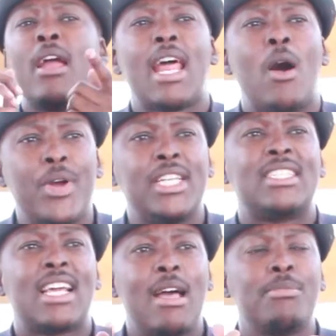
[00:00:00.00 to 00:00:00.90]
Now, when
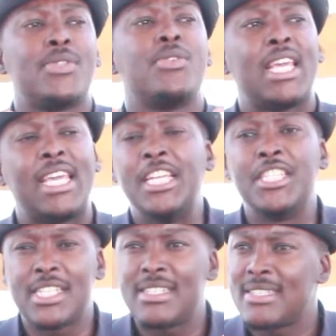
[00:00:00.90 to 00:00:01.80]
it comes to the
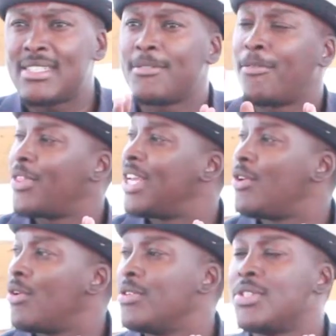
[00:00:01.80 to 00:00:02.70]
hinges for the
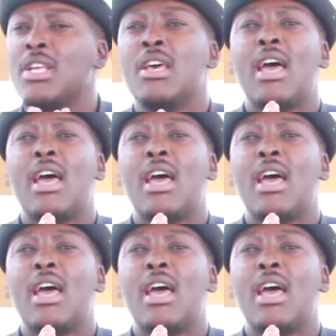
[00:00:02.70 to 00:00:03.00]
doors,